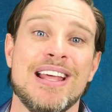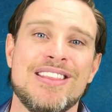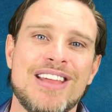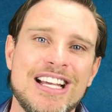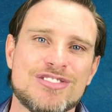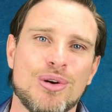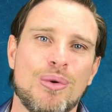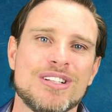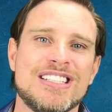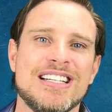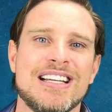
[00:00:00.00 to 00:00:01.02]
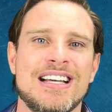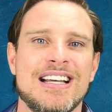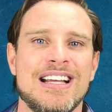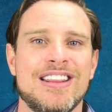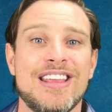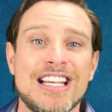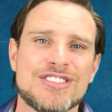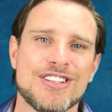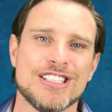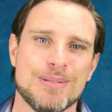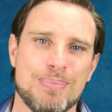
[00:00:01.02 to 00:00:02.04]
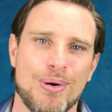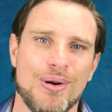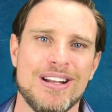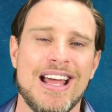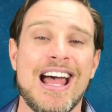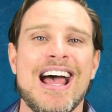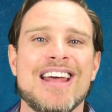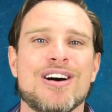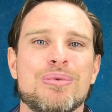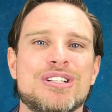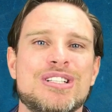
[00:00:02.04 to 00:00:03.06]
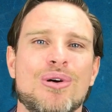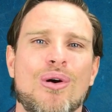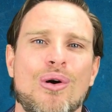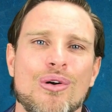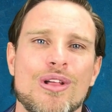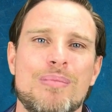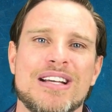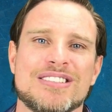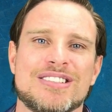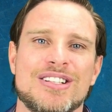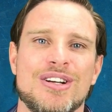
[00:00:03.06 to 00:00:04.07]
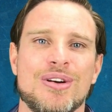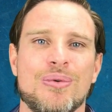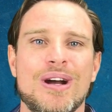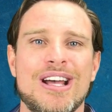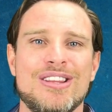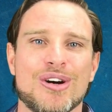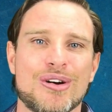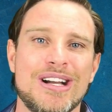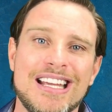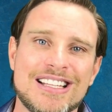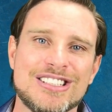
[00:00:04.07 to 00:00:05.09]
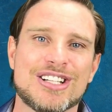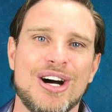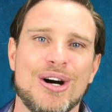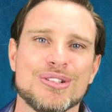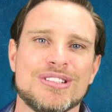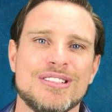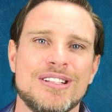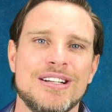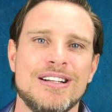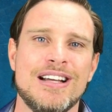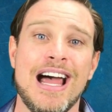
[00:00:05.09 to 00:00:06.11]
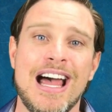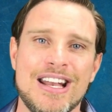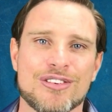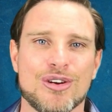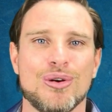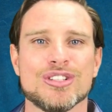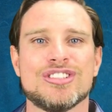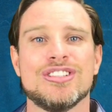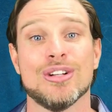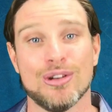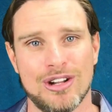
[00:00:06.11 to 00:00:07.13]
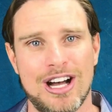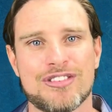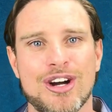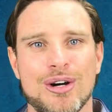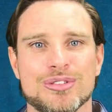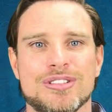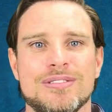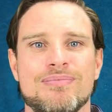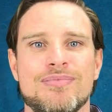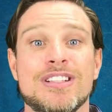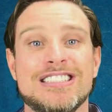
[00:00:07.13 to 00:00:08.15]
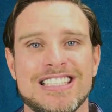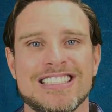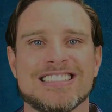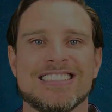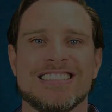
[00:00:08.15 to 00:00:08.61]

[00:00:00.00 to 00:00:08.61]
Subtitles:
Thanks for watching, thanks for the support, and I wish you all the best with your English goals and of course your life goals. Cheers.